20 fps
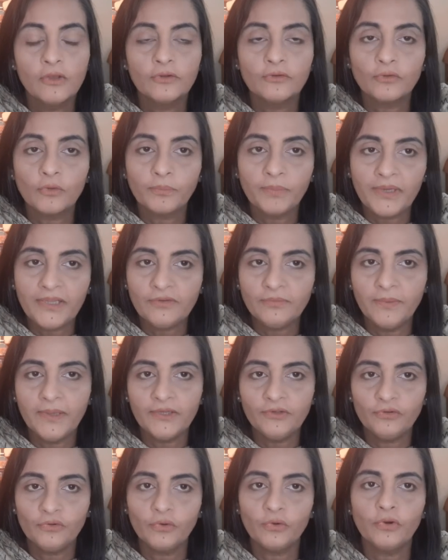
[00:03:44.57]
So please
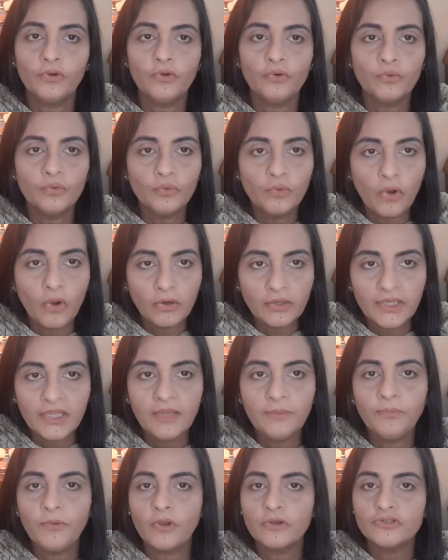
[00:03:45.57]
make sure you do not
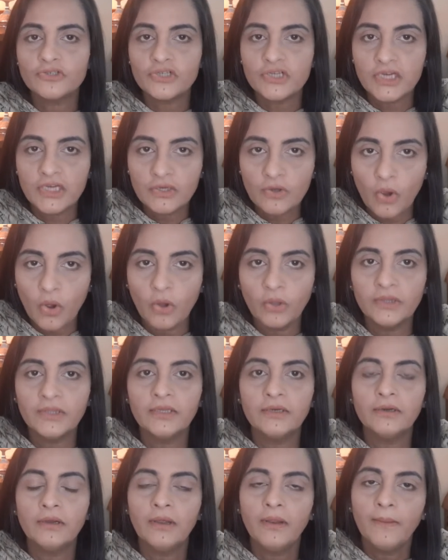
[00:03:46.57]
keep your sheet on
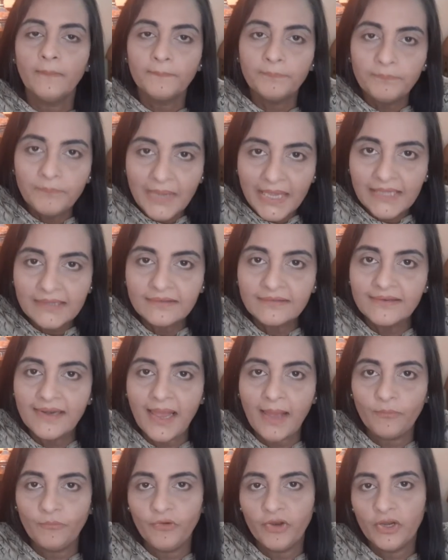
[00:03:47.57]
the main
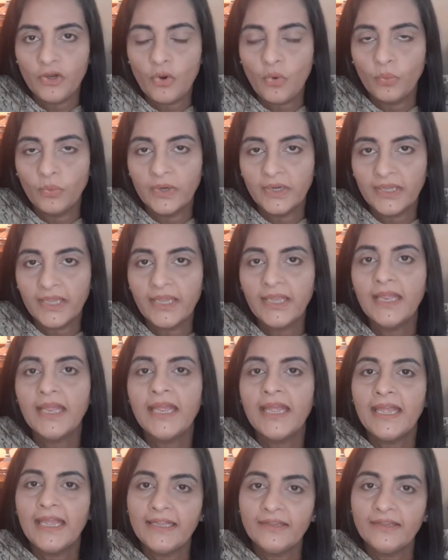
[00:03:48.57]
slab where you're working.